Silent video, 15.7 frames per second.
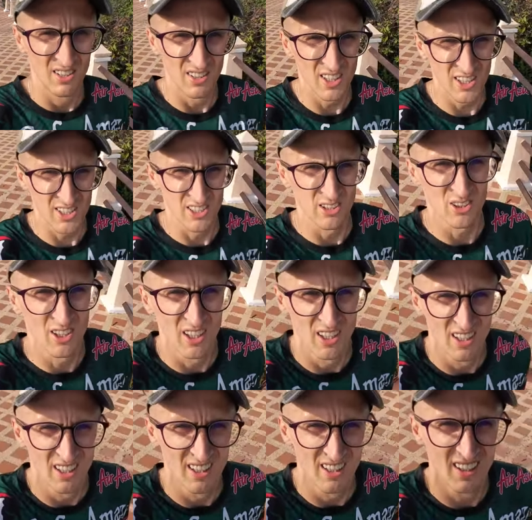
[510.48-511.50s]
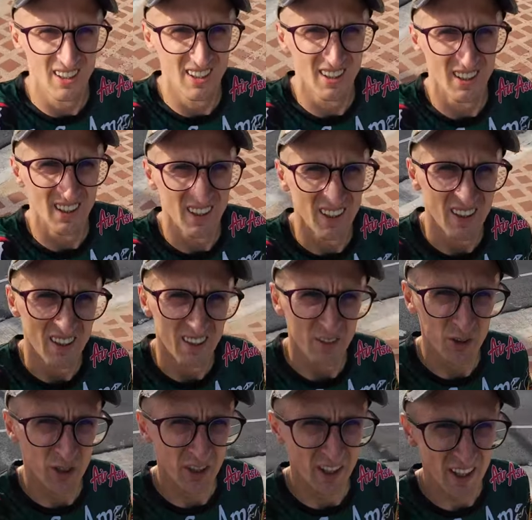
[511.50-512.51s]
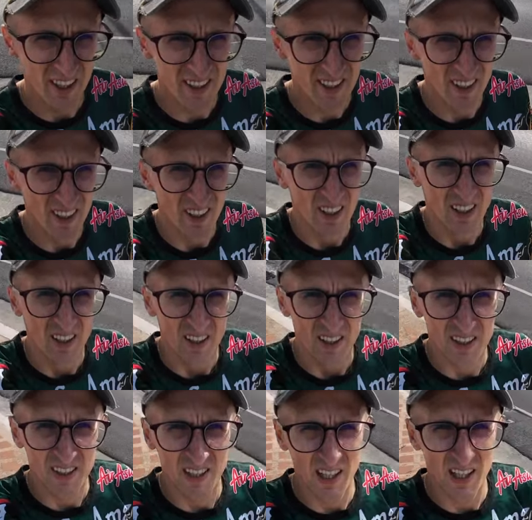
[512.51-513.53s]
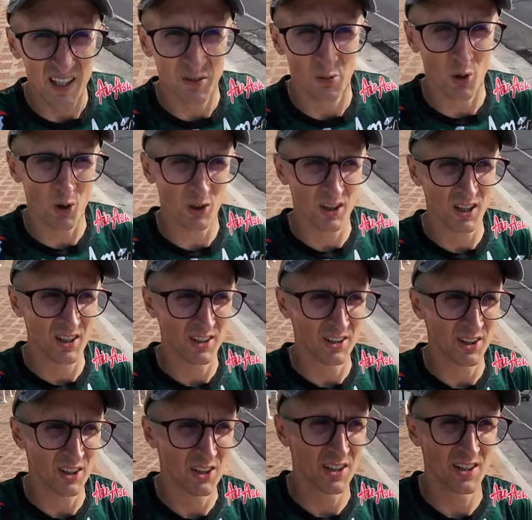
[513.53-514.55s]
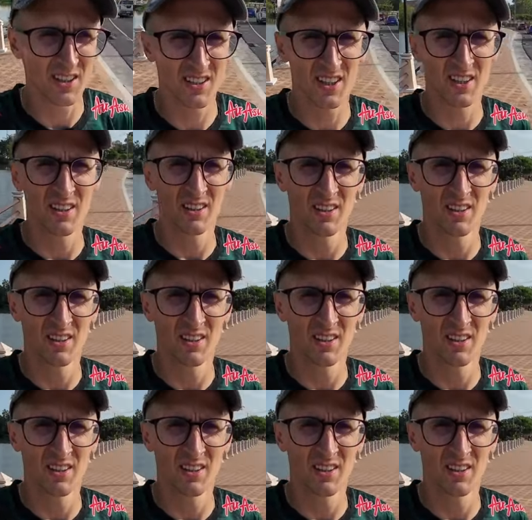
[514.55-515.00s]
nice look what a nice sidewalk there is